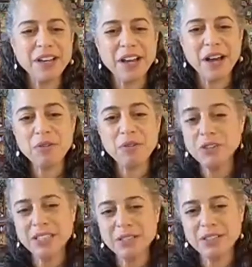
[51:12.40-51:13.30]
Uh, would you
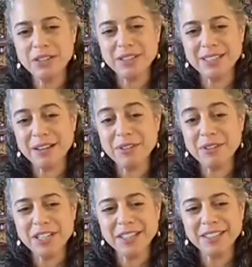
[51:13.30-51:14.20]
like to address that one,
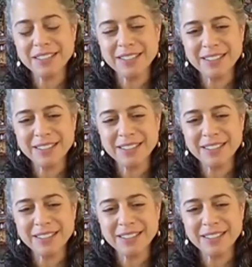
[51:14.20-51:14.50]
Sharon?